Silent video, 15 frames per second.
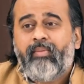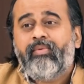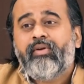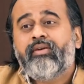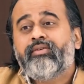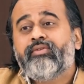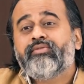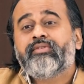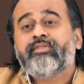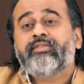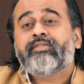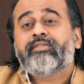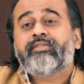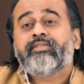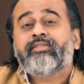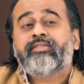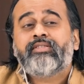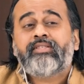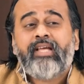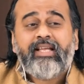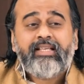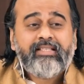able to
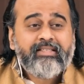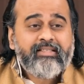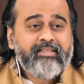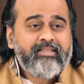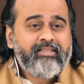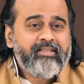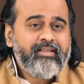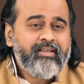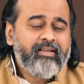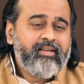sense